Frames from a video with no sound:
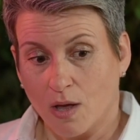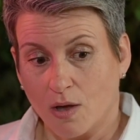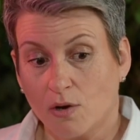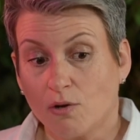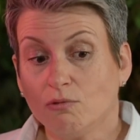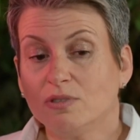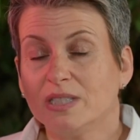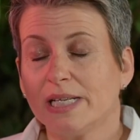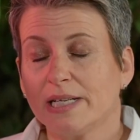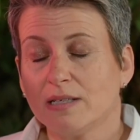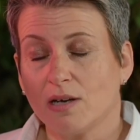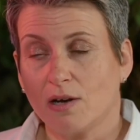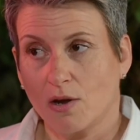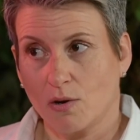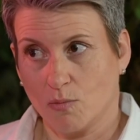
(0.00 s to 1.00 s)
who
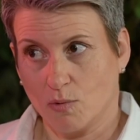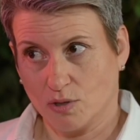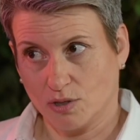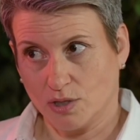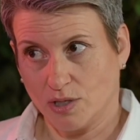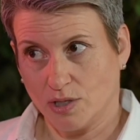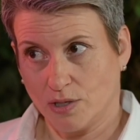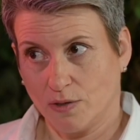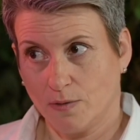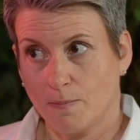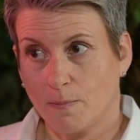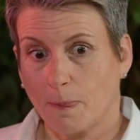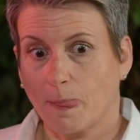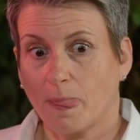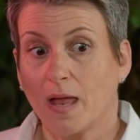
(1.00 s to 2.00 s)
didn't know what to
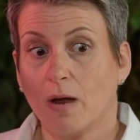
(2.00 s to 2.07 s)
do,